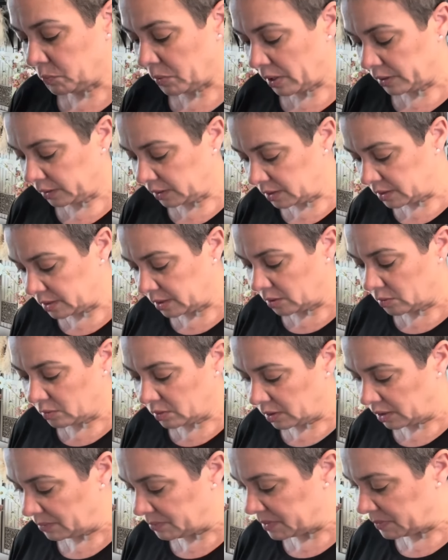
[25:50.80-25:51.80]
bought these little
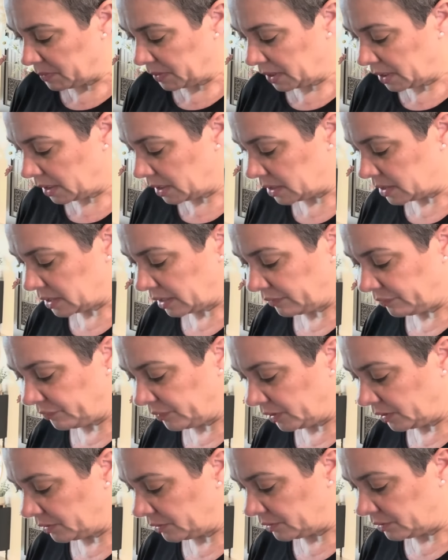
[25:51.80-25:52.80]
clips because I
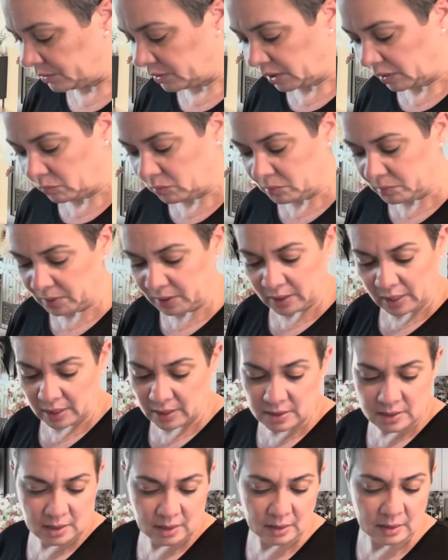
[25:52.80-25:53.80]
figured they would be
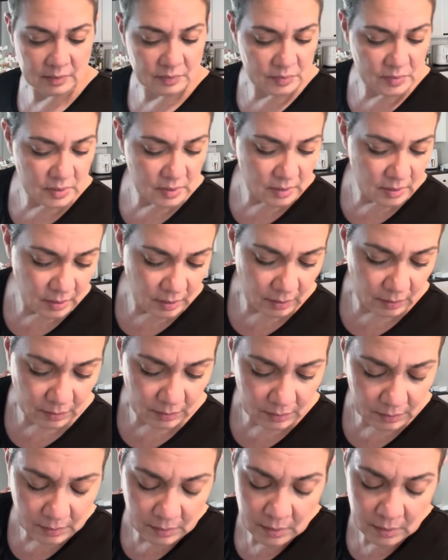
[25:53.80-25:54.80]
nice gifts, you know?